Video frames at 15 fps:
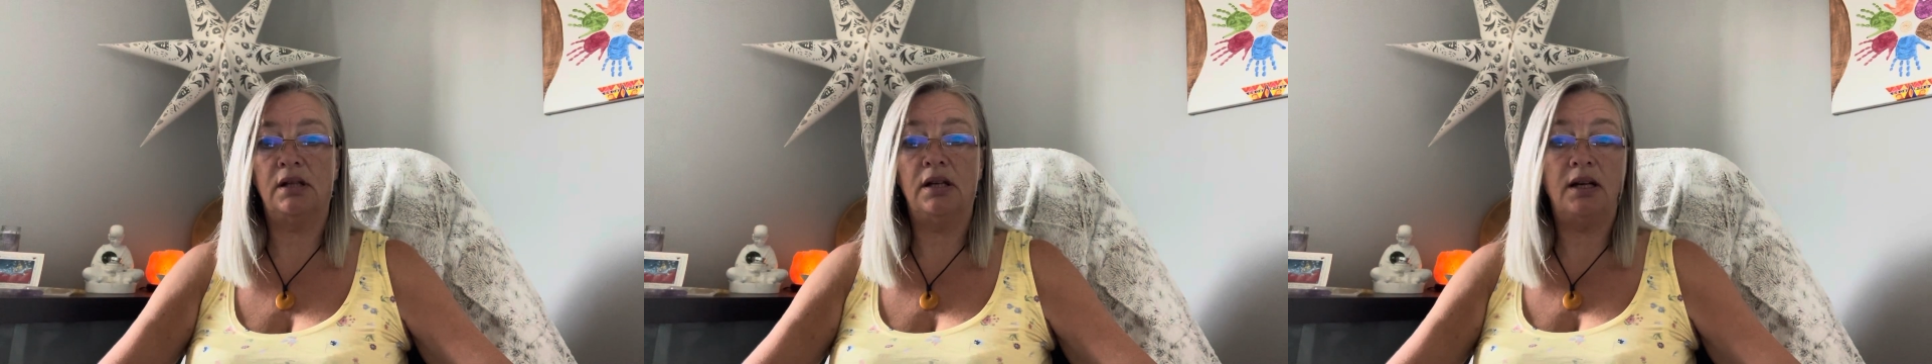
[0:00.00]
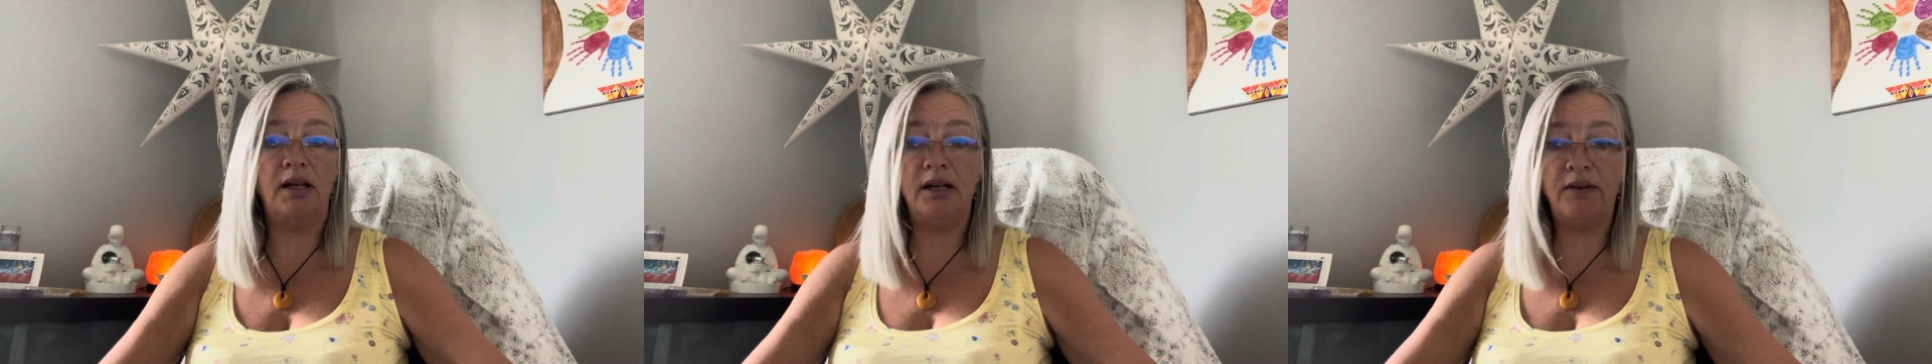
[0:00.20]

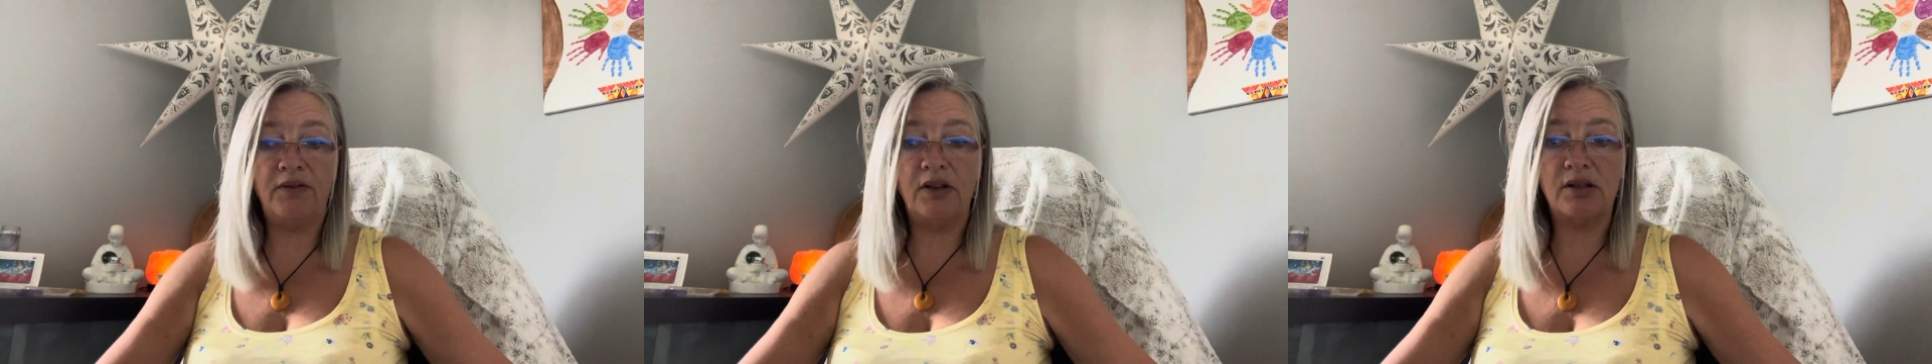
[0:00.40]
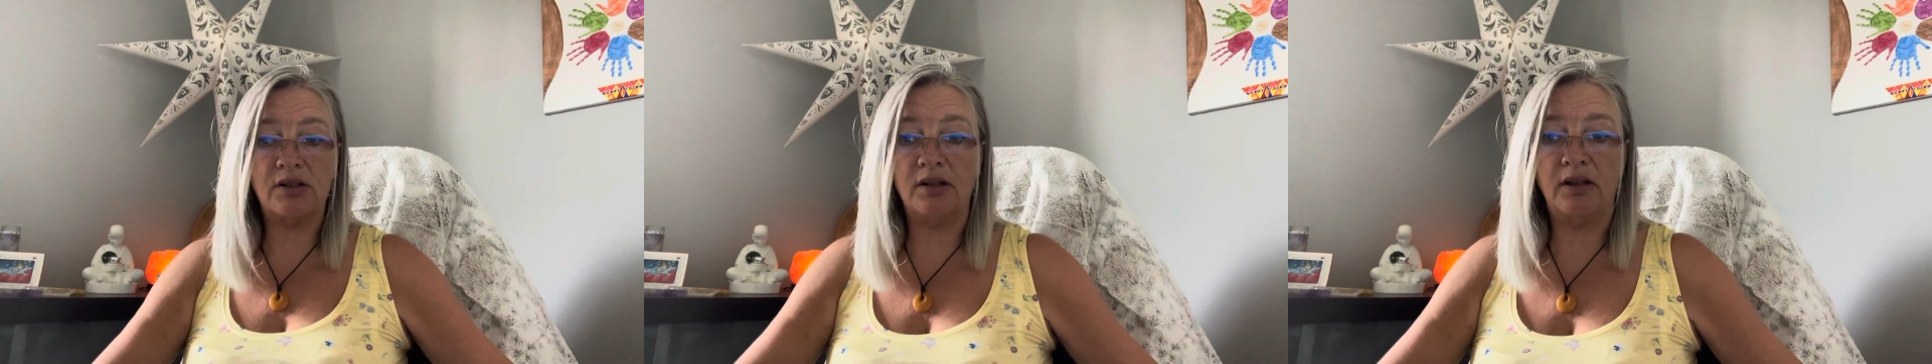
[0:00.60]
And if
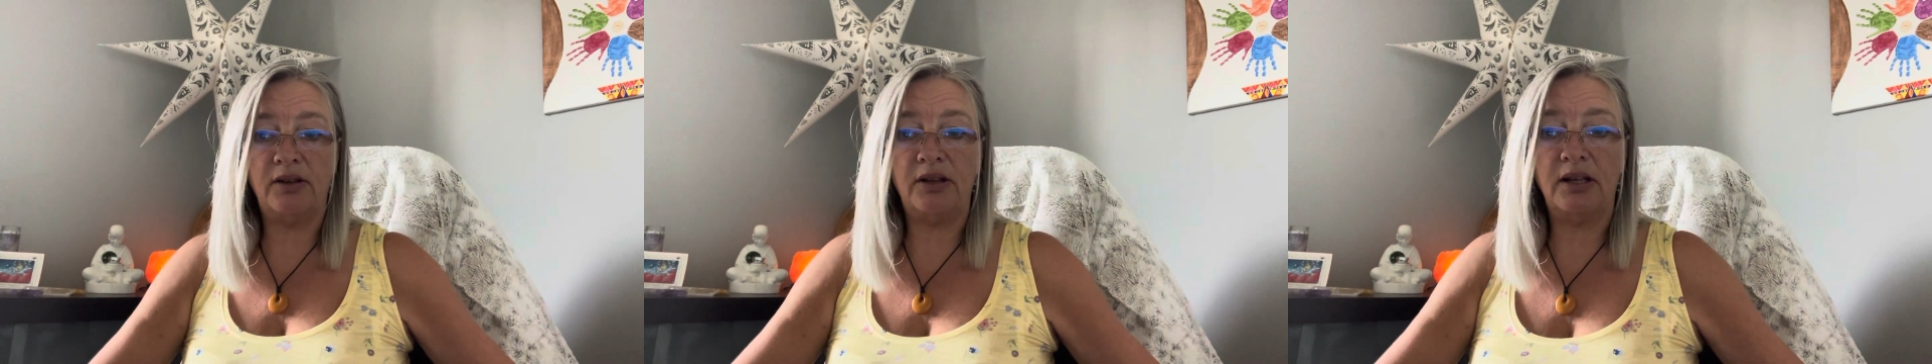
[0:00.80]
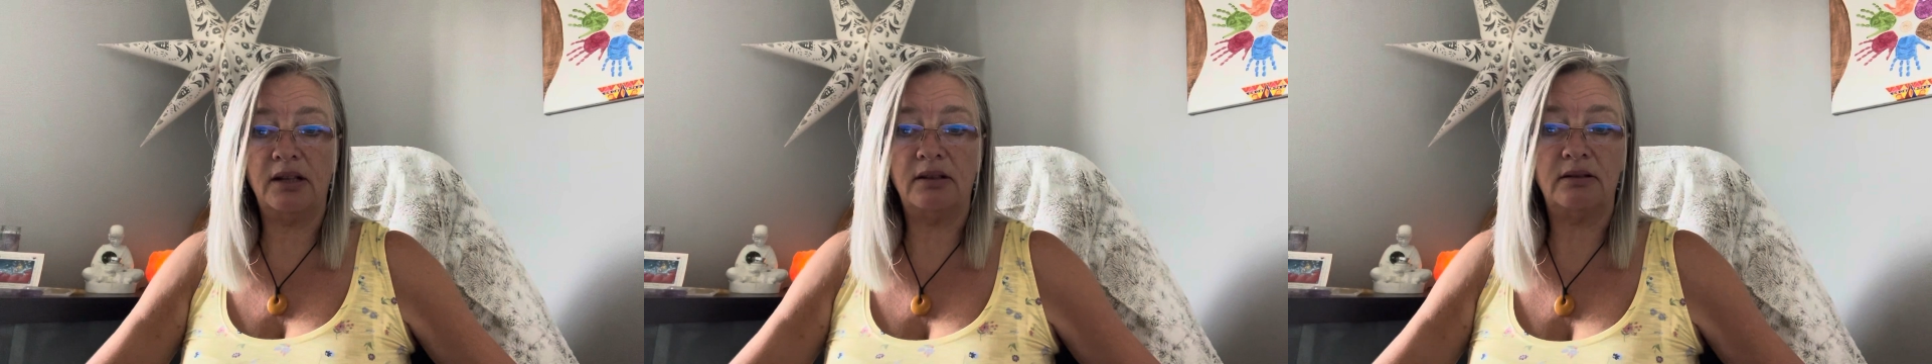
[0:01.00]
there's
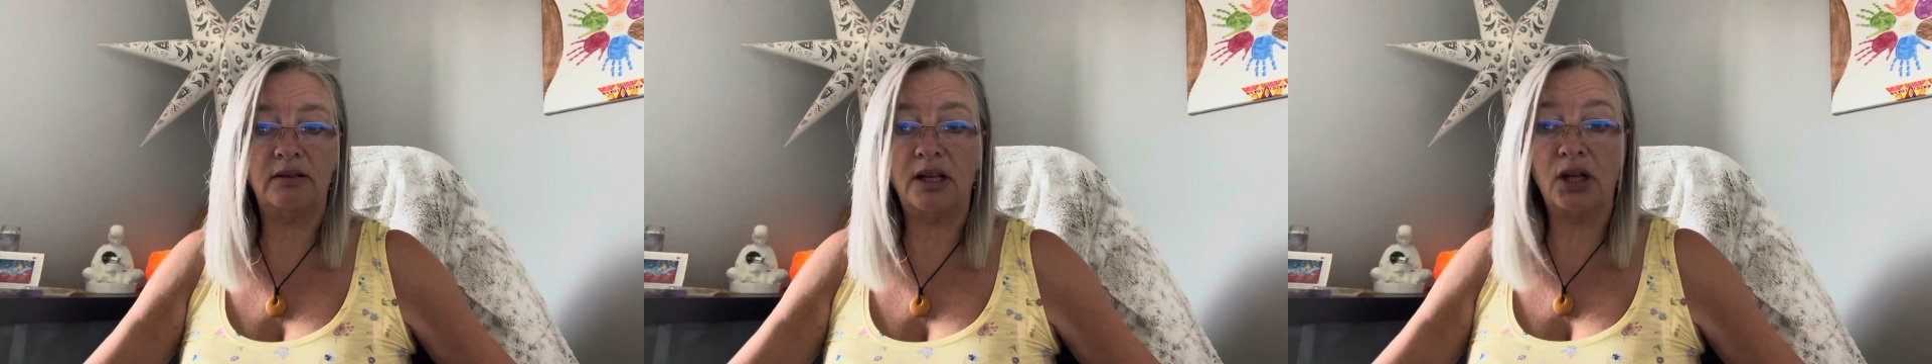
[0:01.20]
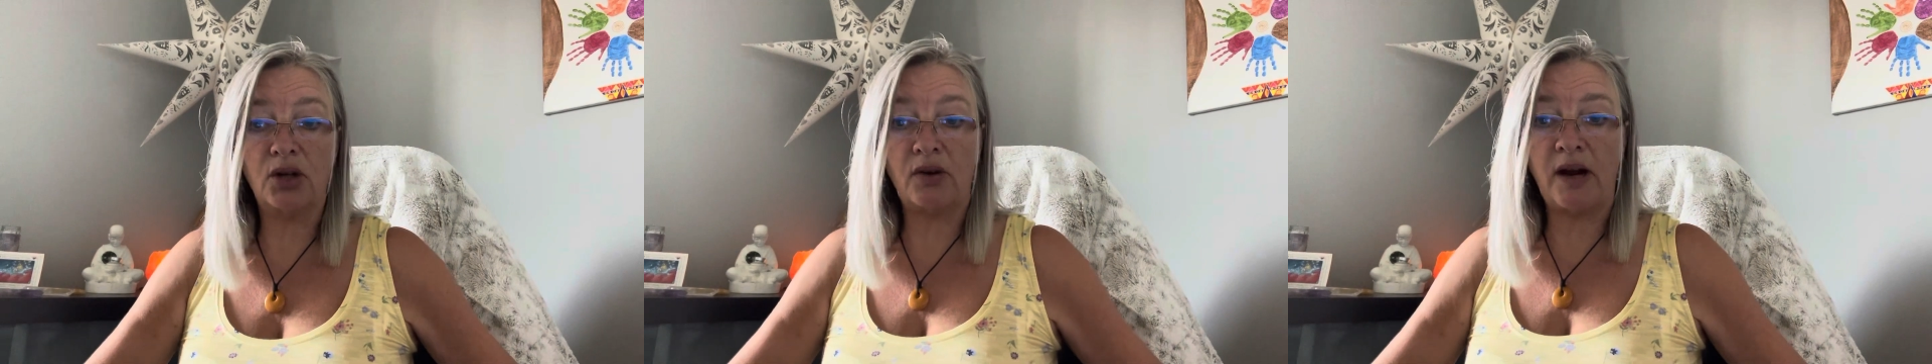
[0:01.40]
nothing,
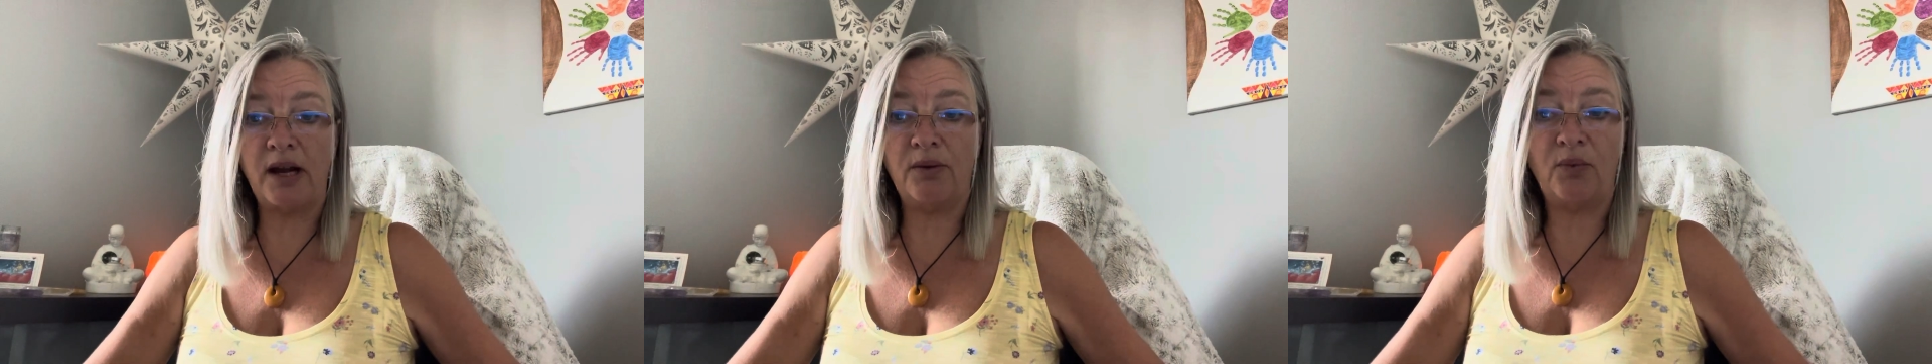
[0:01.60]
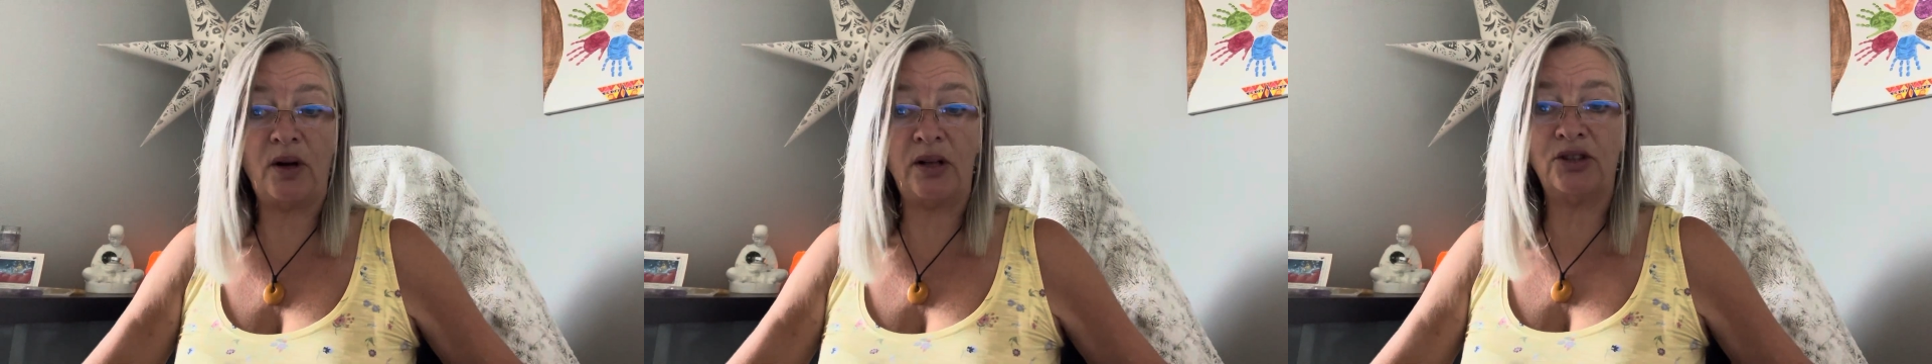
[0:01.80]
then
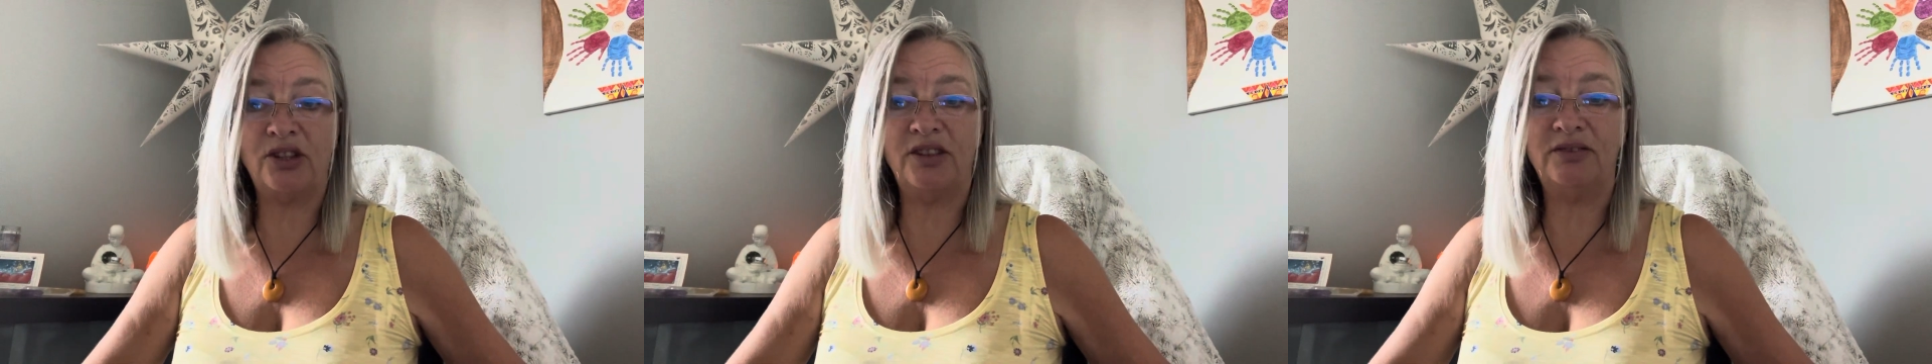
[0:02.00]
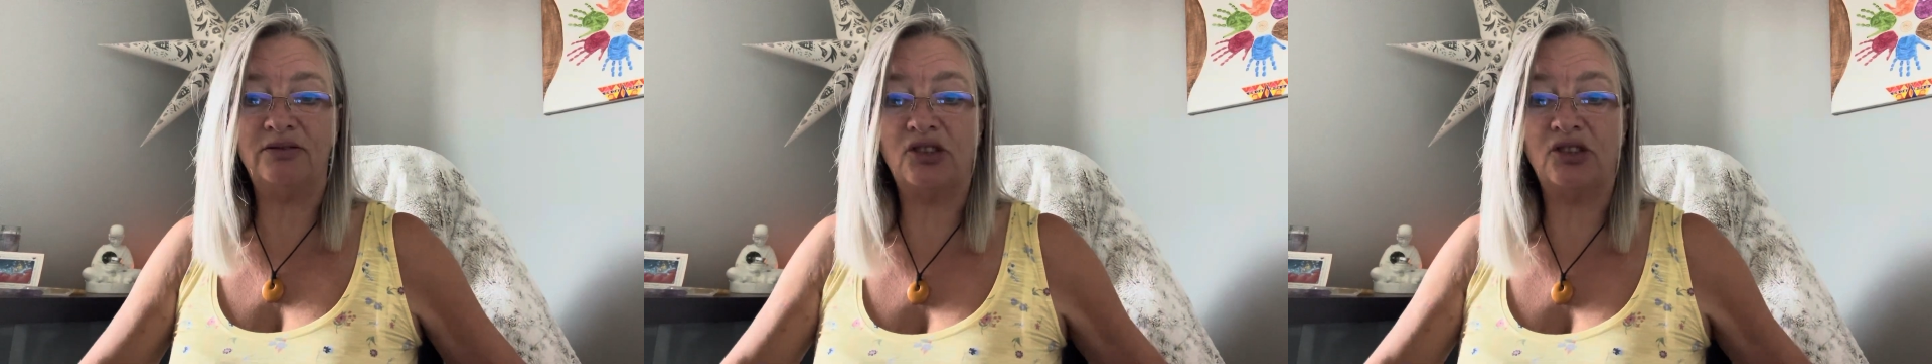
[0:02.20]
great, well done.